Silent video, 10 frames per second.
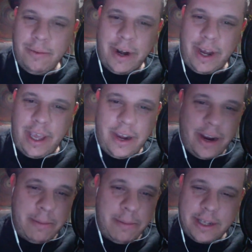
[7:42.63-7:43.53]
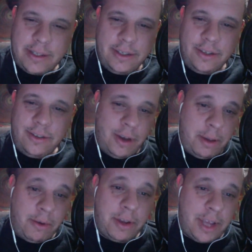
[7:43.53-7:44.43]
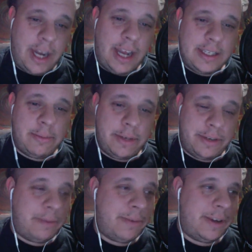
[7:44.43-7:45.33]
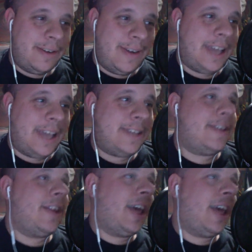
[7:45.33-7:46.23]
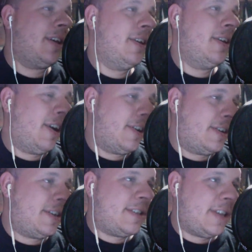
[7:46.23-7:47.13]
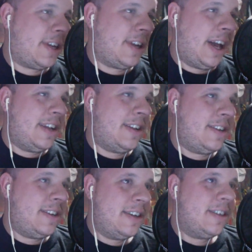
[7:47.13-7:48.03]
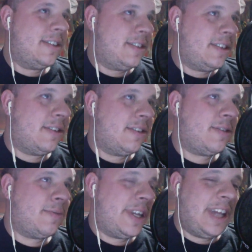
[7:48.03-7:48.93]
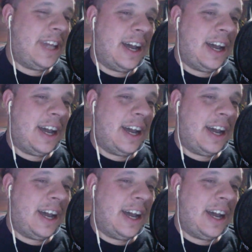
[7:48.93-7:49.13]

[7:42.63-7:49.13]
Where here, I mean, you don't get me wrong, you get nice imagery, but nice and like artistic, not in the way Don